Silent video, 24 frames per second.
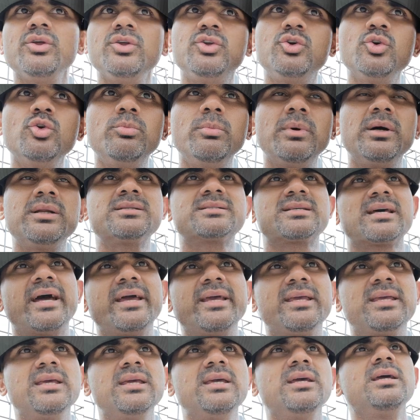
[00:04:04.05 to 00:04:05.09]
human
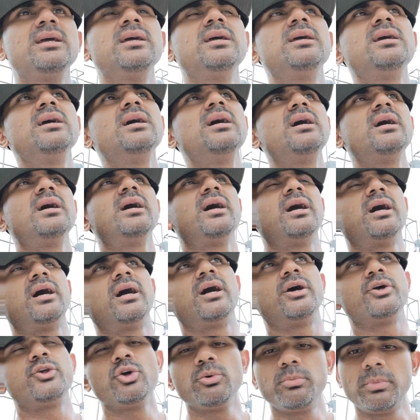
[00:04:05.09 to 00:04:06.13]
psyche,
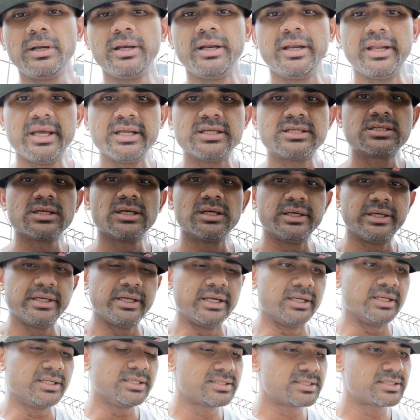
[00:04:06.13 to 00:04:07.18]
human nature,
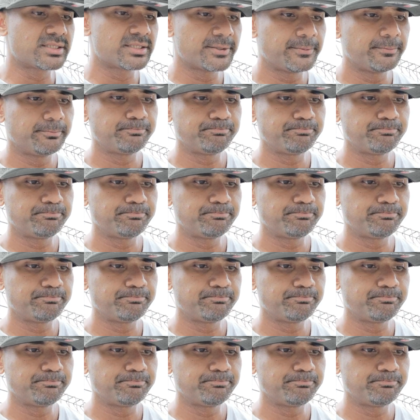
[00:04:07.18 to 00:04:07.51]
is